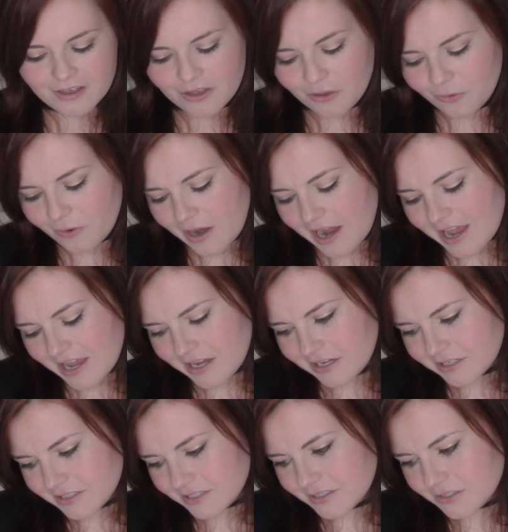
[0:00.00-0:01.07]
All
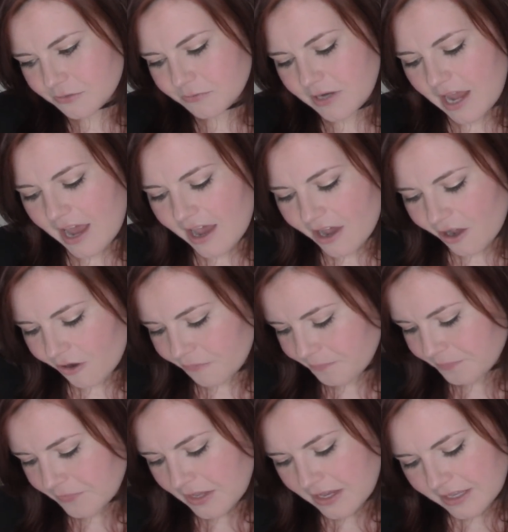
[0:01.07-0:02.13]
right. So now
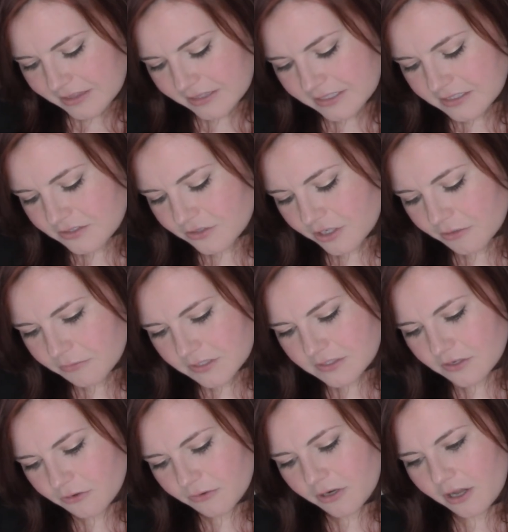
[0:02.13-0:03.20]
let's look at what's
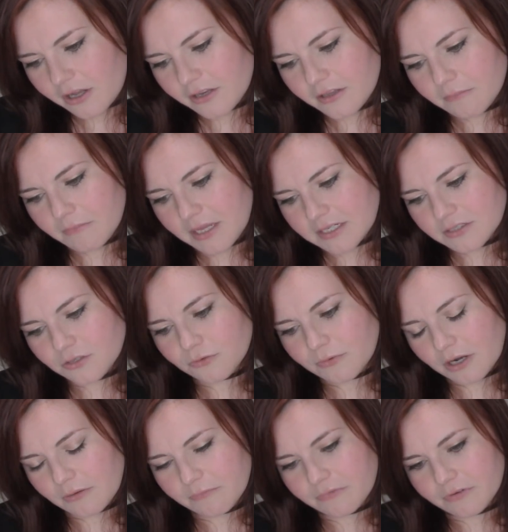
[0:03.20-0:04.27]
going on in the mental
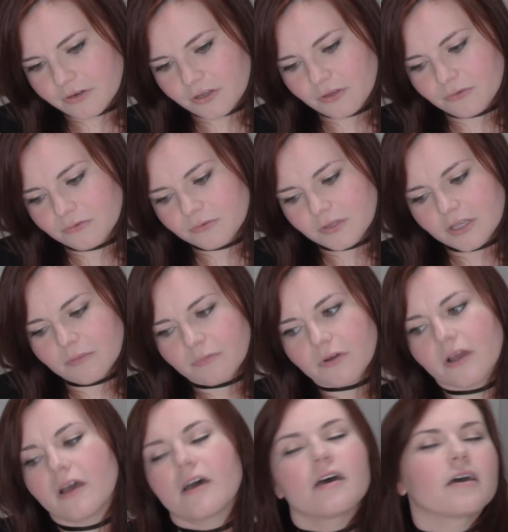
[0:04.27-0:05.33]
realm for you,
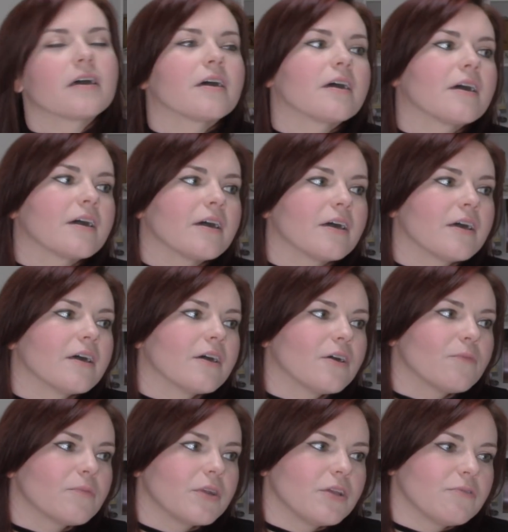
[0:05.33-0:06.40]
Libra.
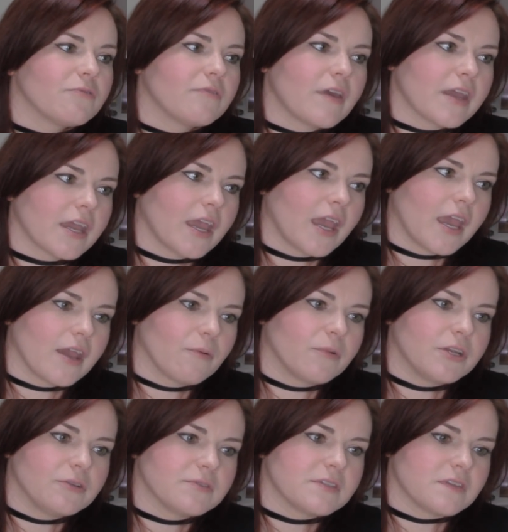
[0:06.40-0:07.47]
What are you thinking? What
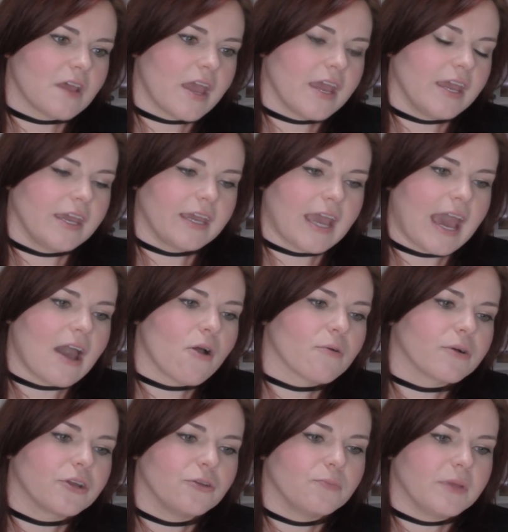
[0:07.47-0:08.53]
are you saying? How
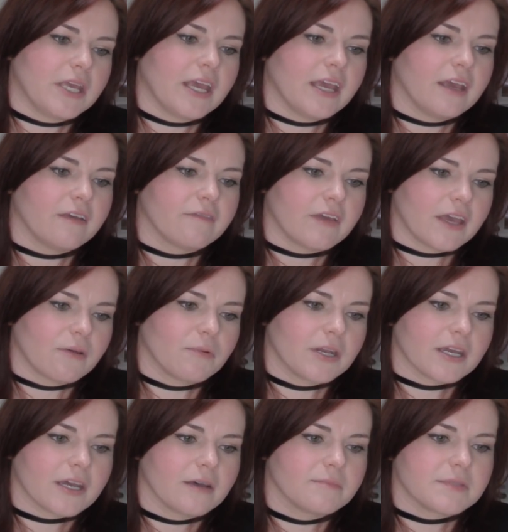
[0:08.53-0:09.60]
are you behaving when
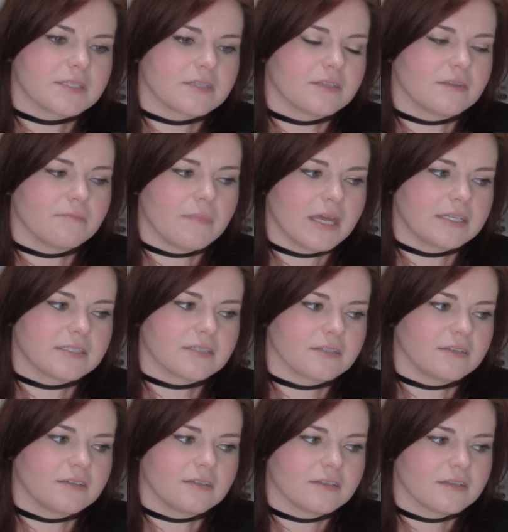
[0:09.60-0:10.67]
it comes to the
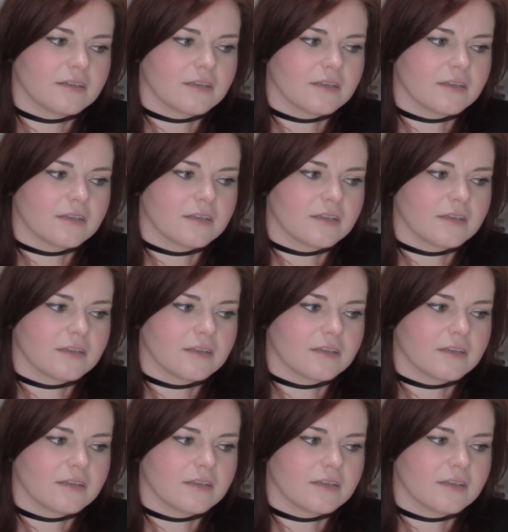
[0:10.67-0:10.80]
mental?